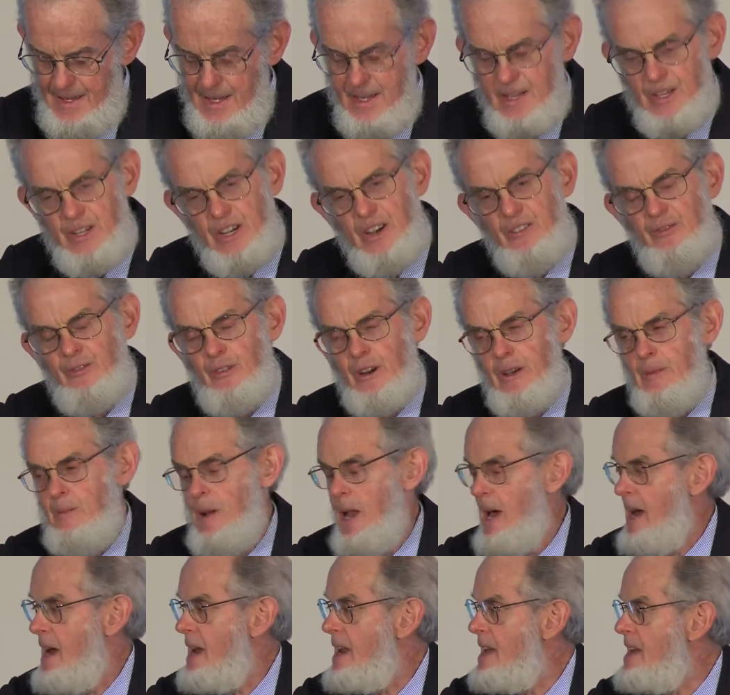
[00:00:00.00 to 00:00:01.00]
Geoffrey
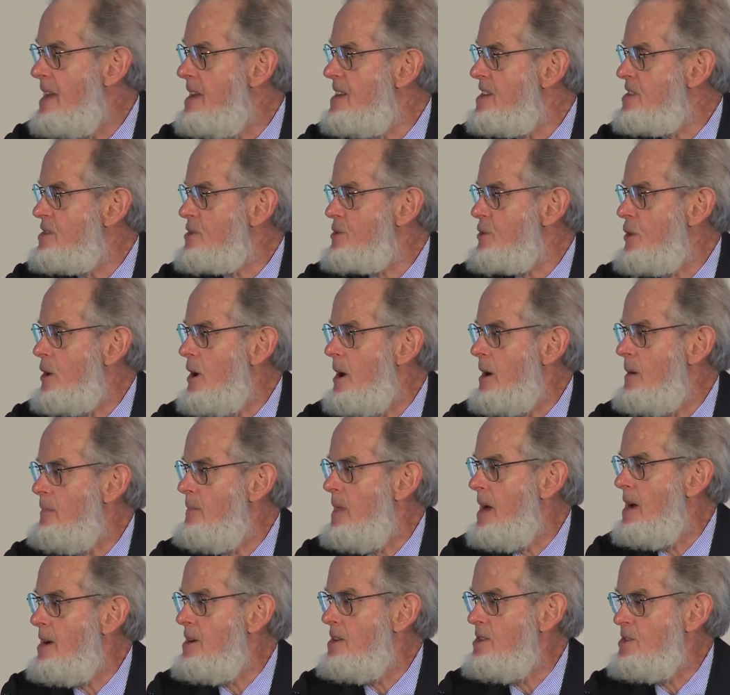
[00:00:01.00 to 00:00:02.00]
Blaney described
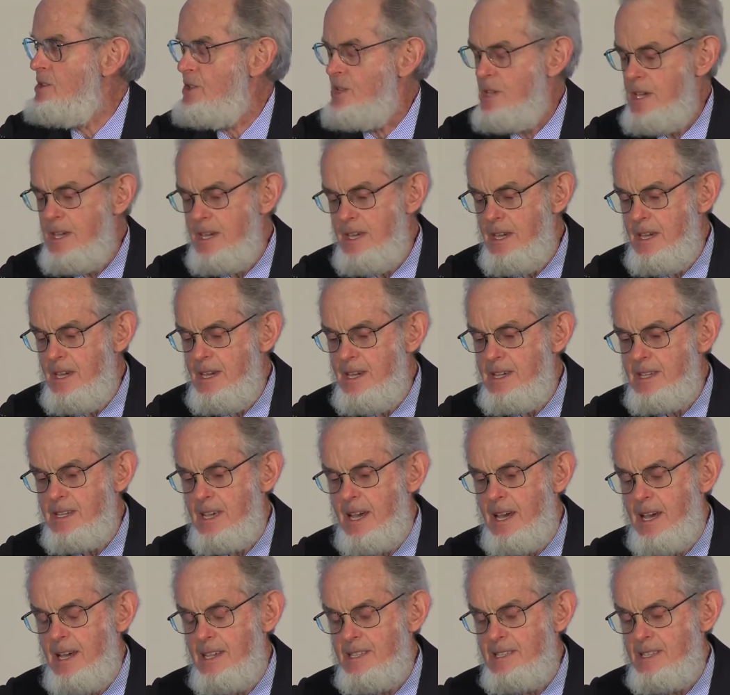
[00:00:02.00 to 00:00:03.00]
those years
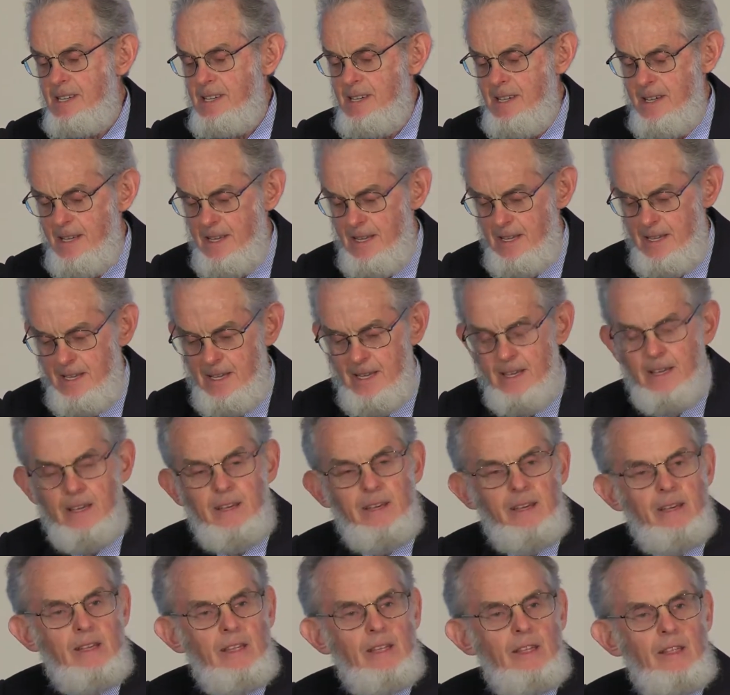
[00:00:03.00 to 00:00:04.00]
as
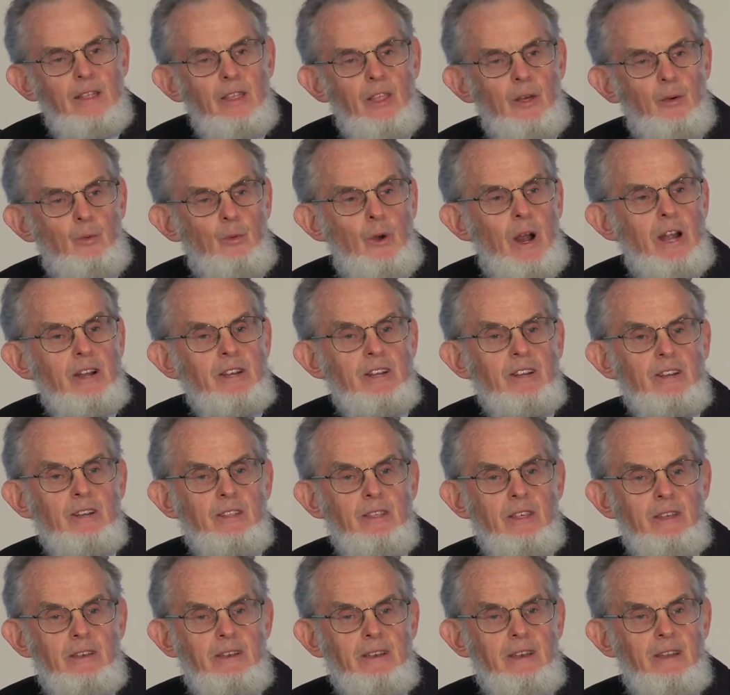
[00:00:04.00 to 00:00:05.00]
the rush
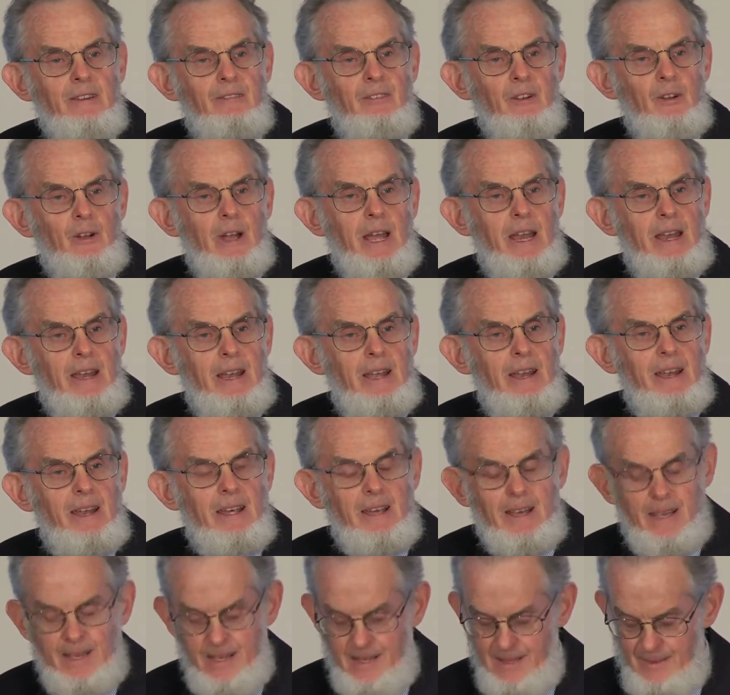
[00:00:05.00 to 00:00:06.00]
that never ended.
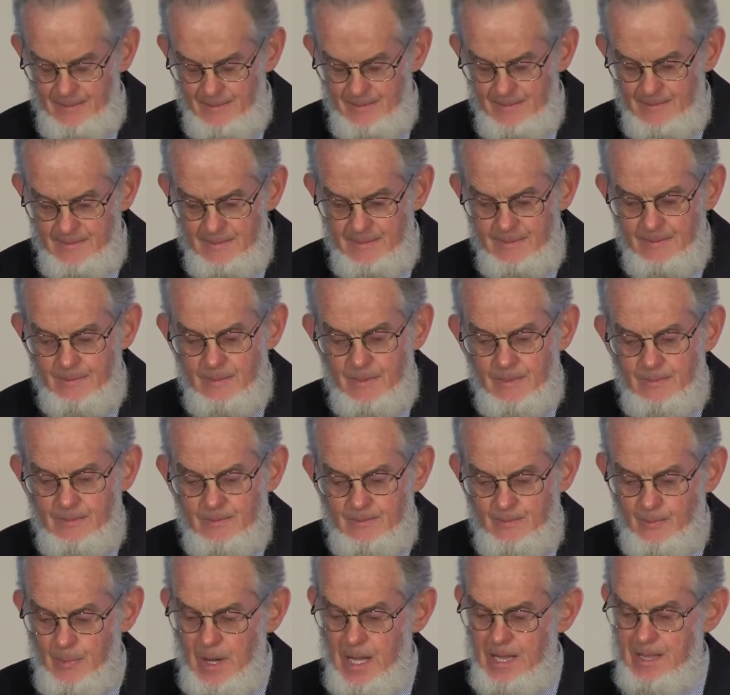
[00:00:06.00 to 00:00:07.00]

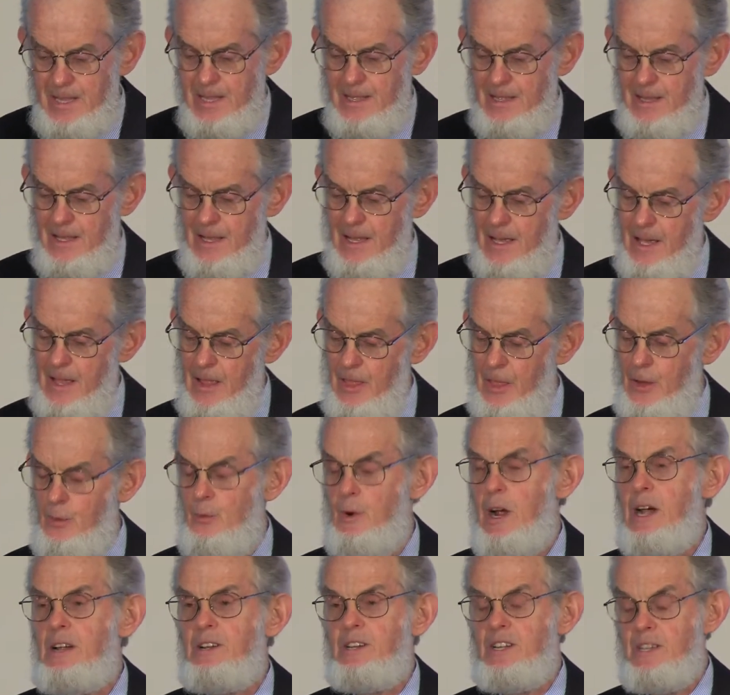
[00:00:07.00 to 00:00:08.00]
But the
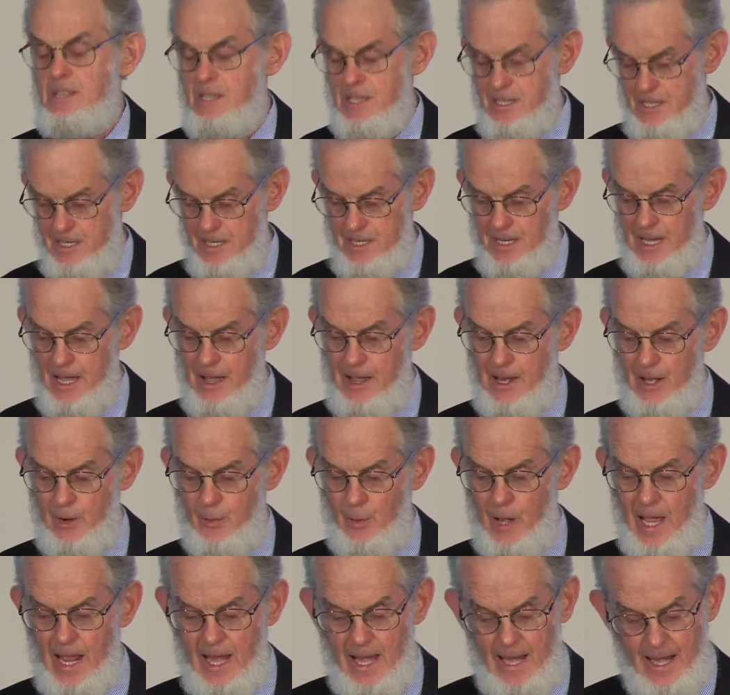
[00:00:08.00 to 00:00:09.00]
rush is going
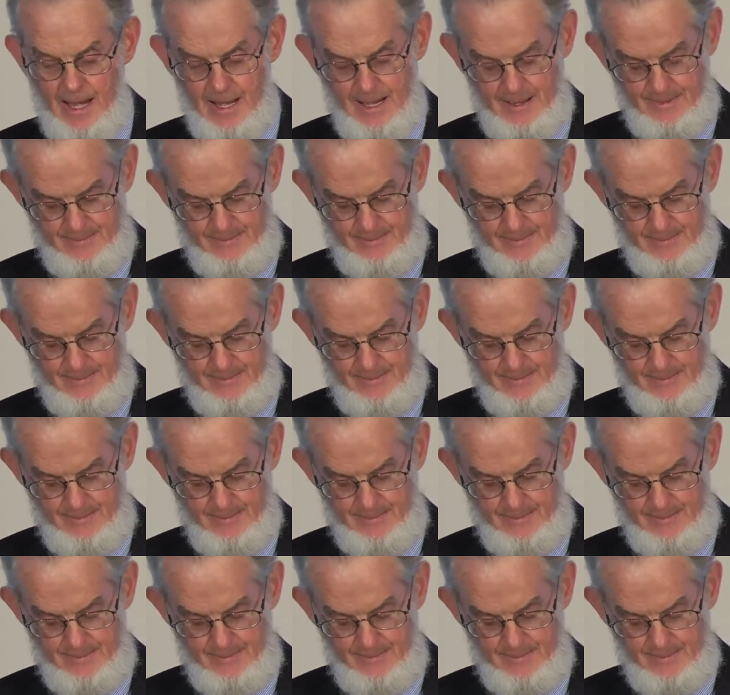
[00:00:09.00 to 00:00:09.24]
to end.